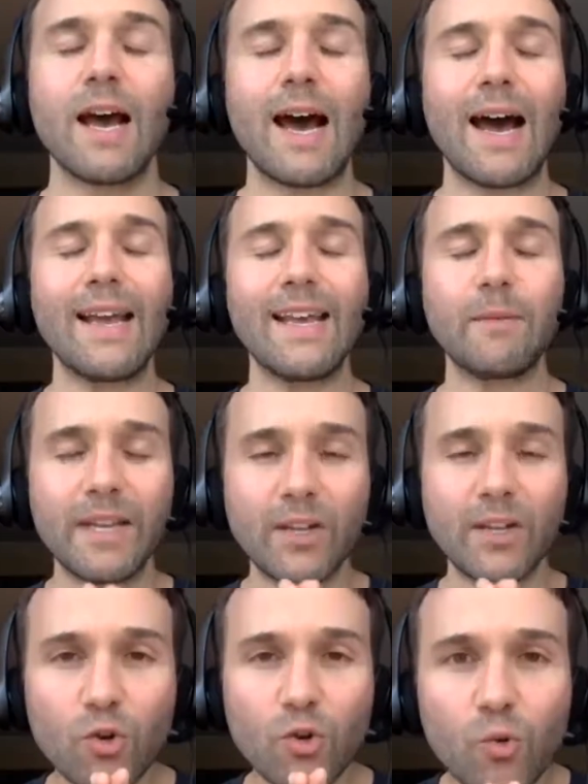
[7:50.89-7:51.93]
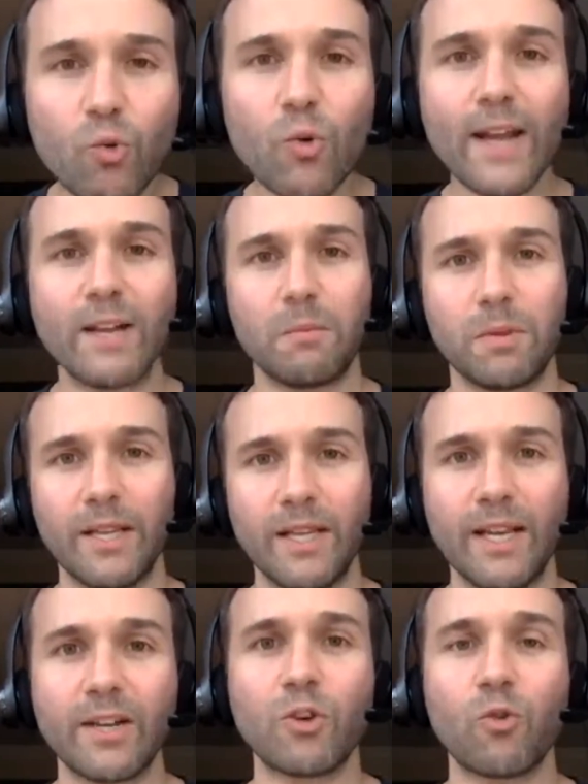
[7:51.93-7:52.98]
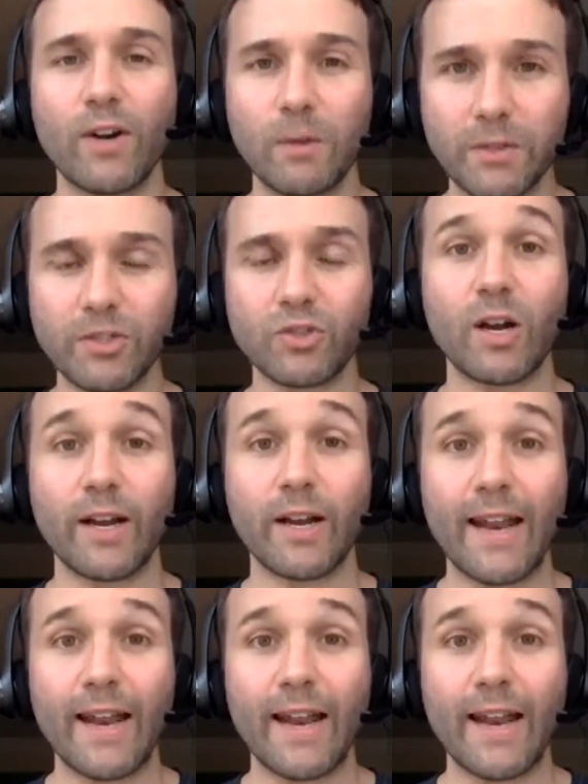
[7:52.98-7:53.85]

I am incredibly, incredibly strong at.